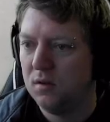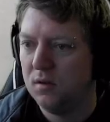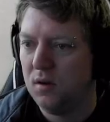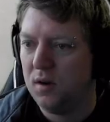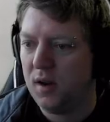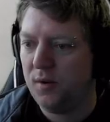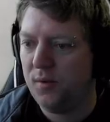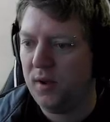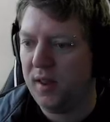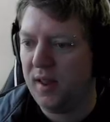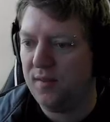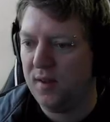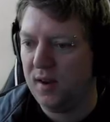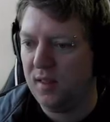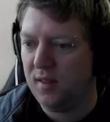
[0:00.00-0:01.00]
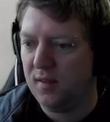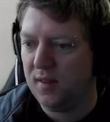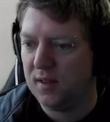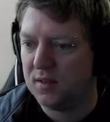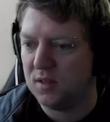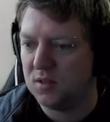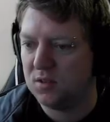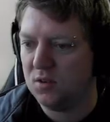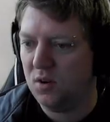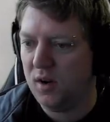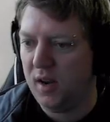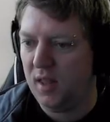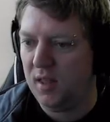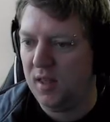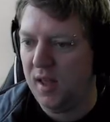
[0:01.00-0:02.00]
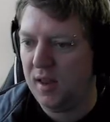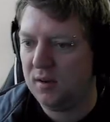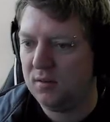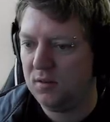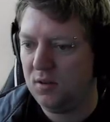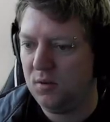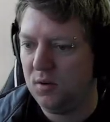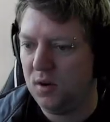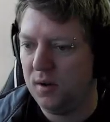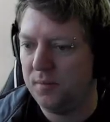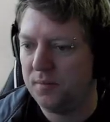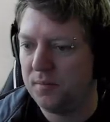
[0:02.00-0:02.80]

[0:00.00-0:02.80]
I don't really have anything that's exciting yet, do I?